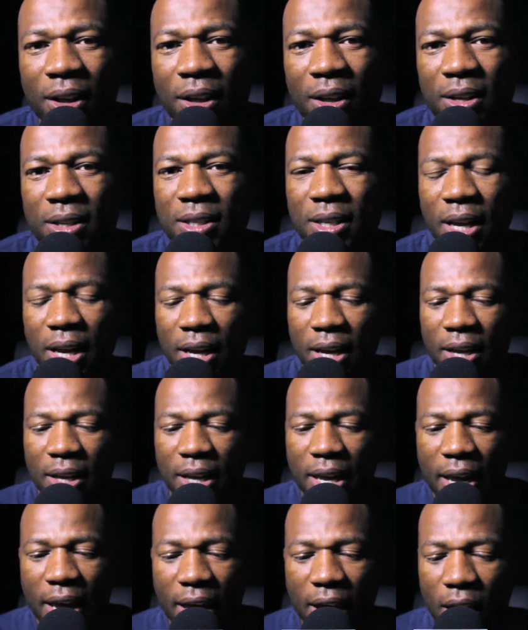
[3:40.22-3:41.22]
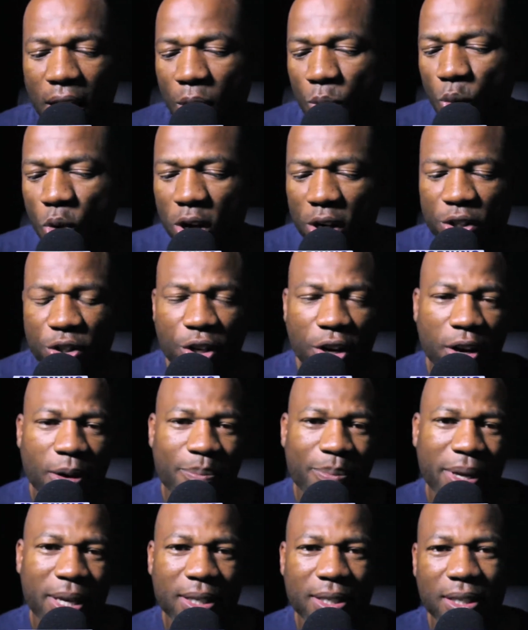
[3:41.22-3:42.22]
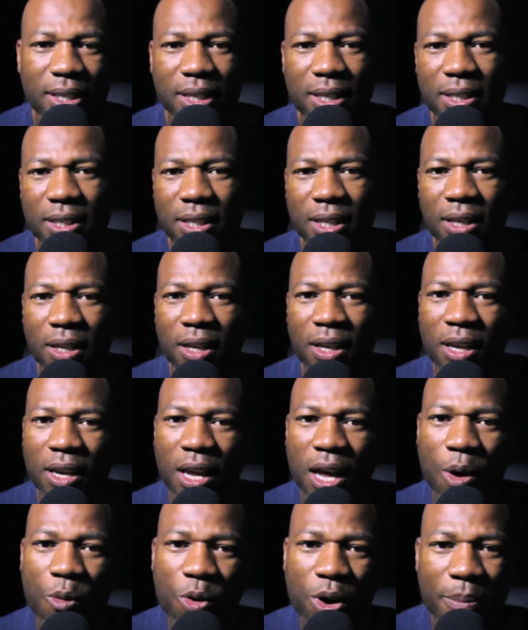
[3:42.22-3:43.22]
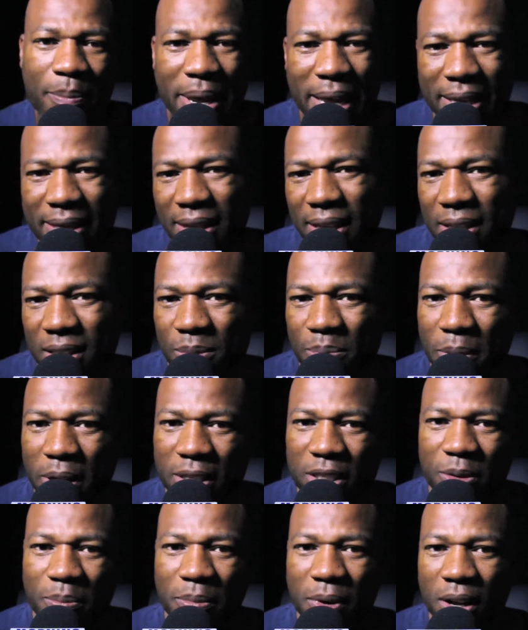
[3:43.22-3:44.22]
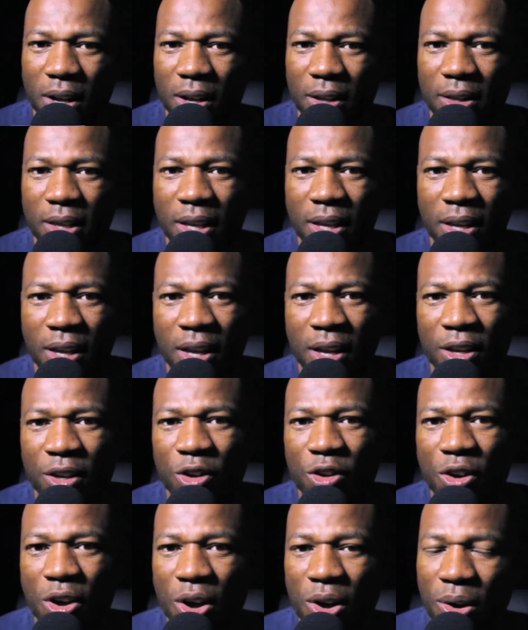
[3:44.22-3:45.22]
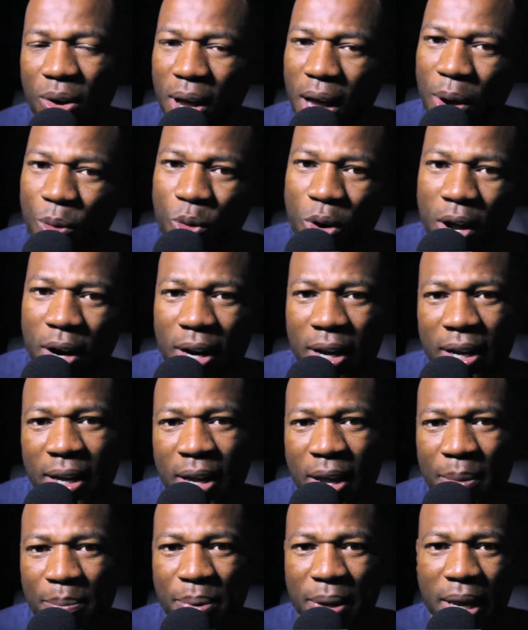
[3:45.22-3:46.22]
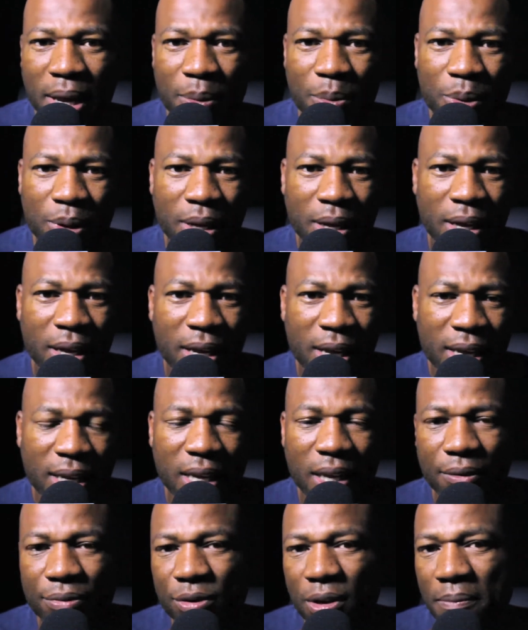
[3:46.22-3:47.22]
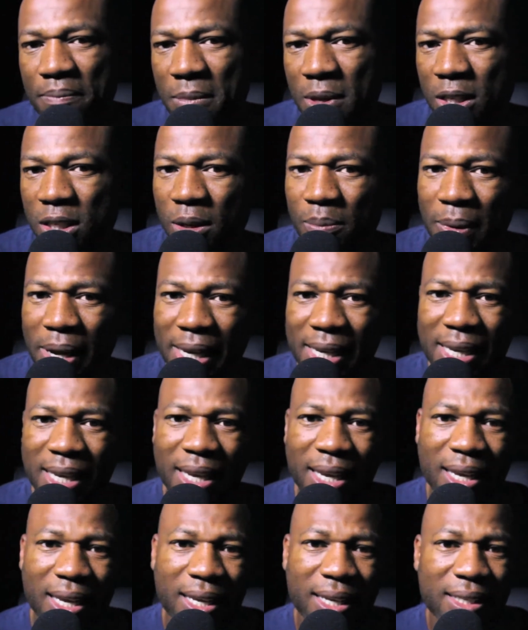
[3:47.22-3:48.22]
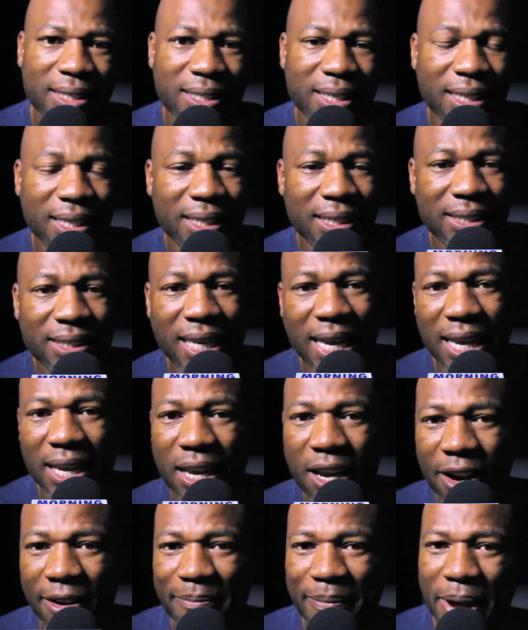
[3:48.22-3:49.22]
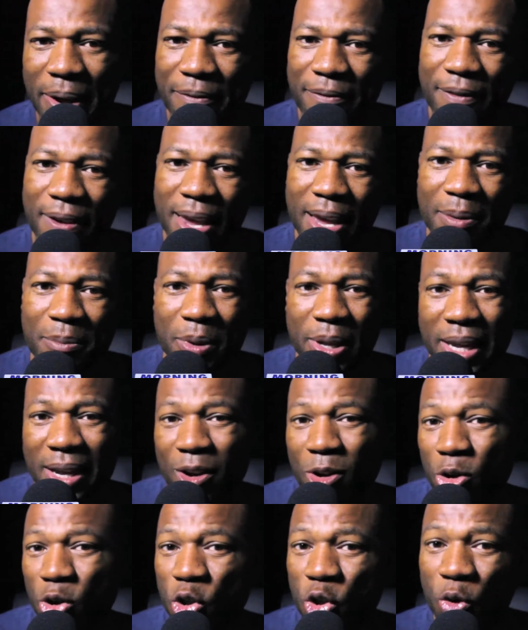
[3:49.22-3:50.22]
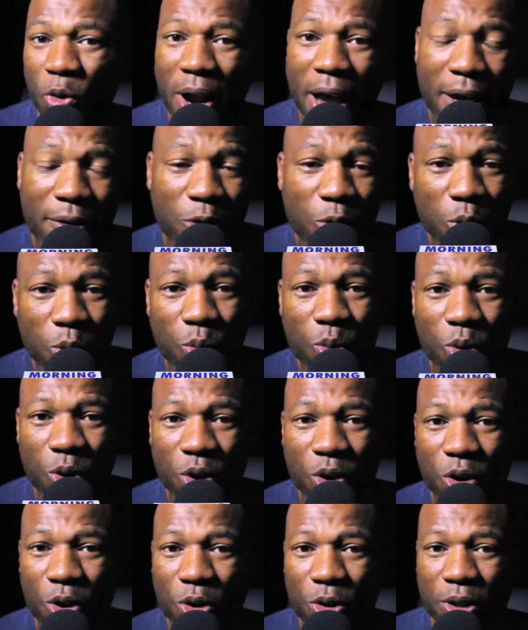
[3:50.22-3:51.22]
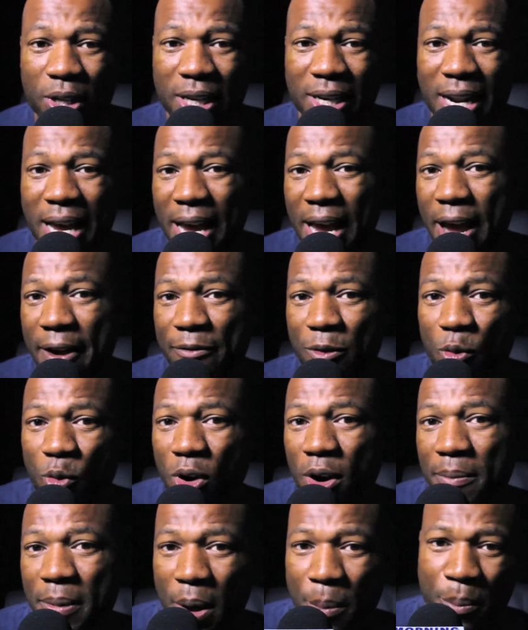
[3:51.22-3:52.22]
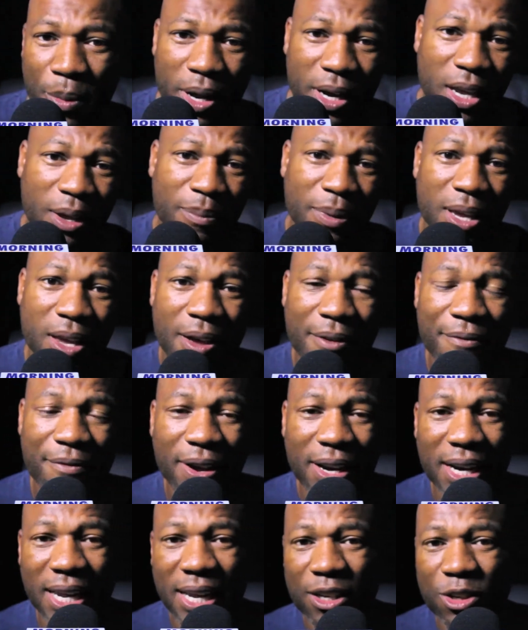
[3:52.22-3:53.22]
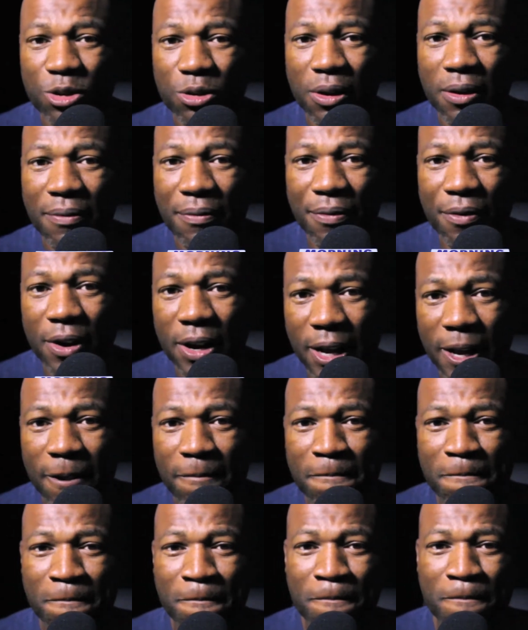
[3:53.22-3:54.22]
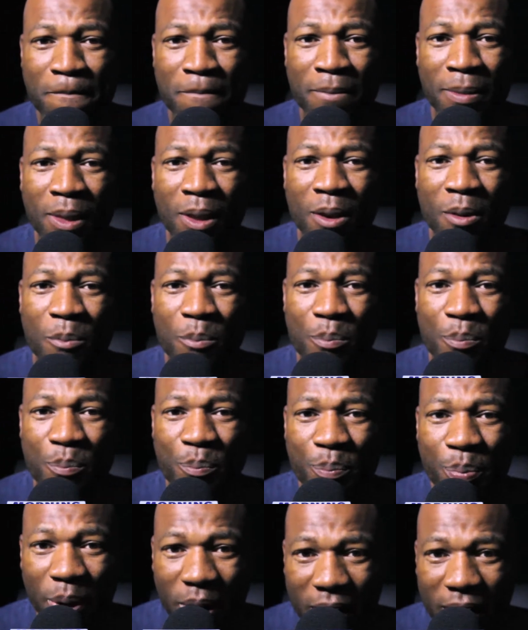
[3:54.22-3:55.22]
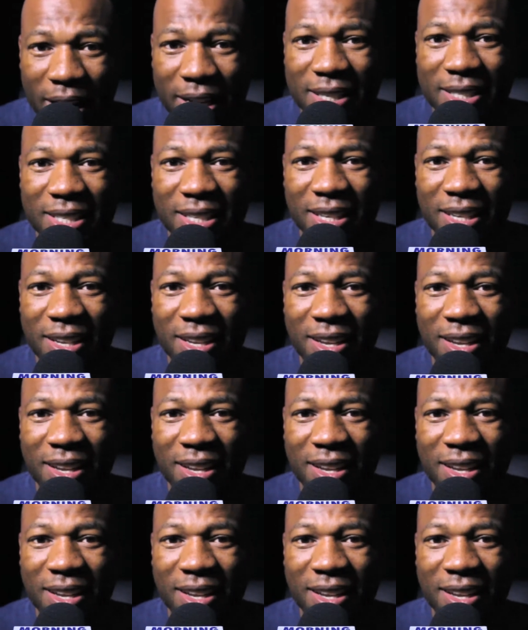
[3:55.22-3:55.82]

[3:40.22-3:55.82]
It's like, yeah, I want to start a business. I want to make this much a month. I want to be able to give something to my kids and take care of my family and go travel the world and not have to worry about money and become financially free. But,